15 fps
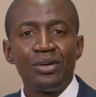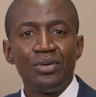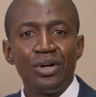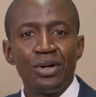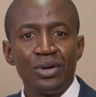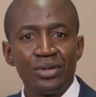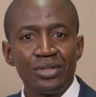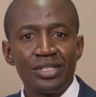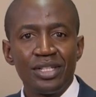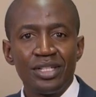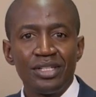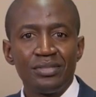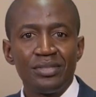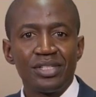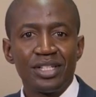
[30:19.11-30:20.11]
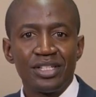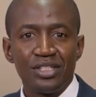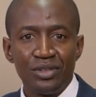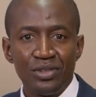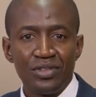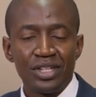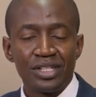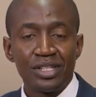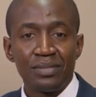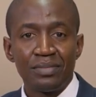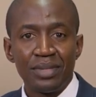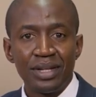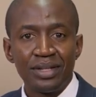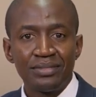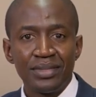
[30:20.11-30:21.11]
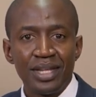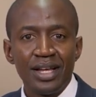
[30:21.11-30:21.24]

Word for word: We hosted Mr. Chilufya Sampa,